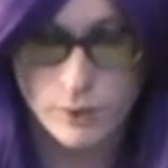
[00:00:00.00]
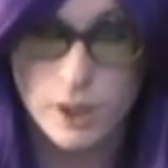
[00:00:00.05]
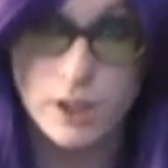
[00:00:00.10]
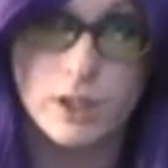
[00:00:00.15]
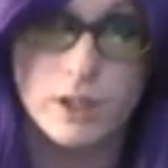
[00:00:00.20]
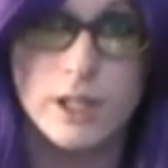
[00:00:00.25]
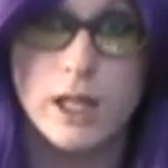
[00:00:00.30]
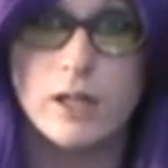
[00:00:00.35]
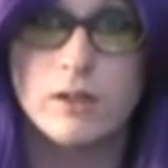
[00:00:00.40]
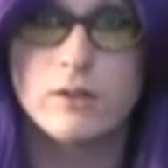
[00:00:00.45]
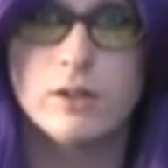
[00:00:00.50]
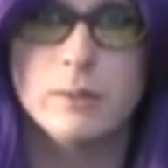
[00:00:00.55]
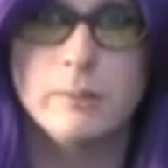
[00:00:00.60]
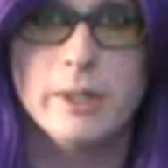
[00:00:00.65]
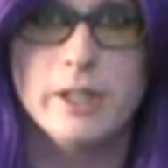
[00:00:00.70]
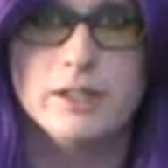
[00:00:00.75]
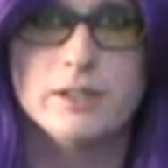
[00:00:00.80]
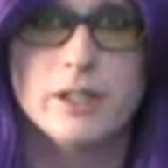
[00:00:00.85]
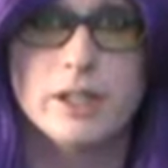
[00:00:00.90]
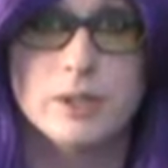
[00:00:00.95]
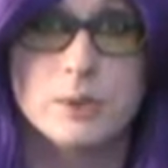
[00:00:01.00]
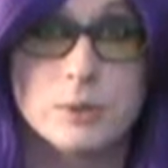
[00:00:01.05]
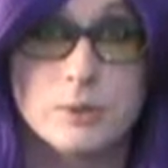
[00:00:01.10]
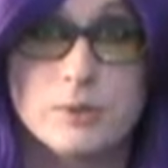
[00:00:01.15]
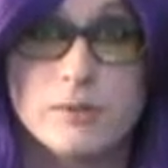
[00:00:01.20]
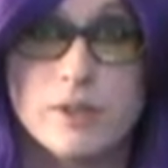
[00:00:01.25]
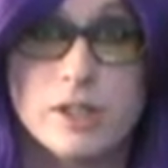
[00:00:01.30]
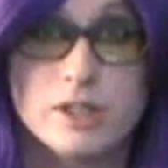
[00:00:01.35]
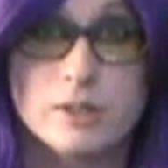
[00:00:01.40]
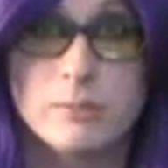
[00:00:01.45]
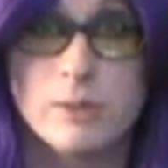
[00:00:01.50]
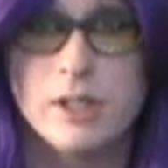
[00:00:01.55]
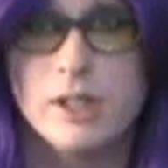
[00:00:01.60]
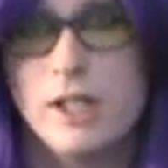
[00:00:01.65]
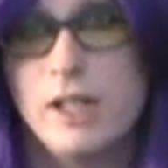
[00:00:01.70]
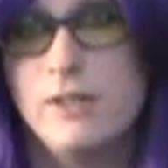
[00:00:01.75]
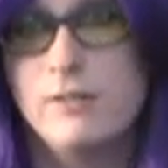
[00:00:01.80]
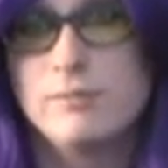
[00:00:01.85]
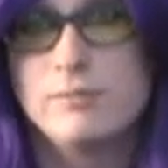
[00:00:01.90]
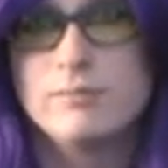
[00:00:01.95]
that or I'm asexual for the rest of my
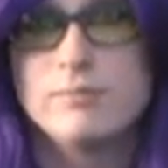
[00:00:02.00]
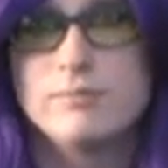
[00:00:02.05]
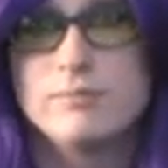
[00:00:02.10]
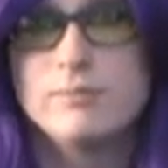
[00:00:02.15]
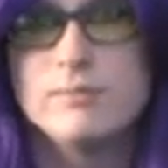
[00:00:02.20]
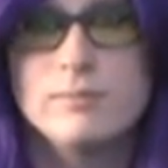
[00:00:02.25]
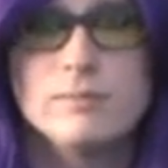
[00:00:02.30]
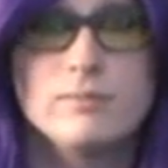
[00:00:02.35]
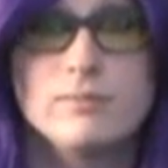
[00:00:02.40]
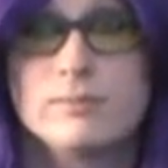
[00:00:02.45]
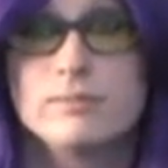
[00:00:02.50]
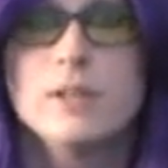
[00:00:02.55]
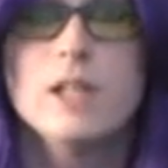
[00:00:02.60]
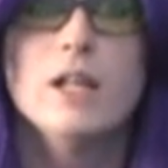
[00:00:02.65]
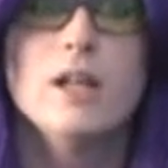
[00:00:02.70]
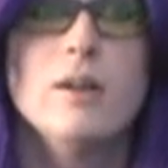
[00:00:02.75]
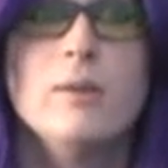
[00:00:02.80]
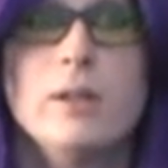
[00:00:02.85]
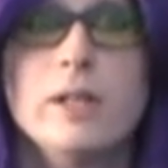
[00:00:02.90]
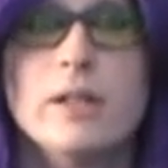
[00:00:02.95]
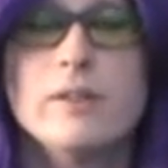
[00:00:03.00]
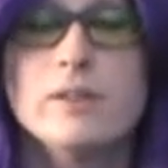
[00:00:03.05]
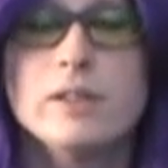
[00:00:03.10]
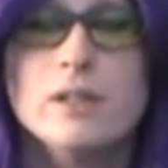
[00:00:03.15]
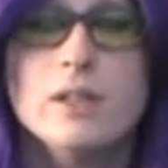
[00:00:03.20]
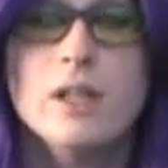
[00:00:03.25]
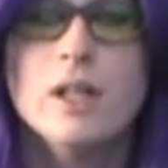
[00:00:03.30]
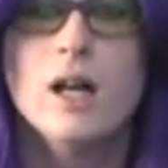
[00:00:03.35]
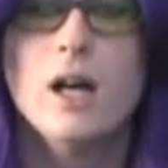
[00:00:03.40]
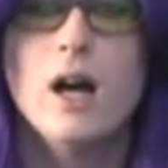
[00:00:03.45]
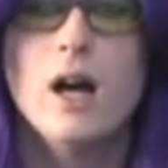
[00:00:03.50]
life. Whatever.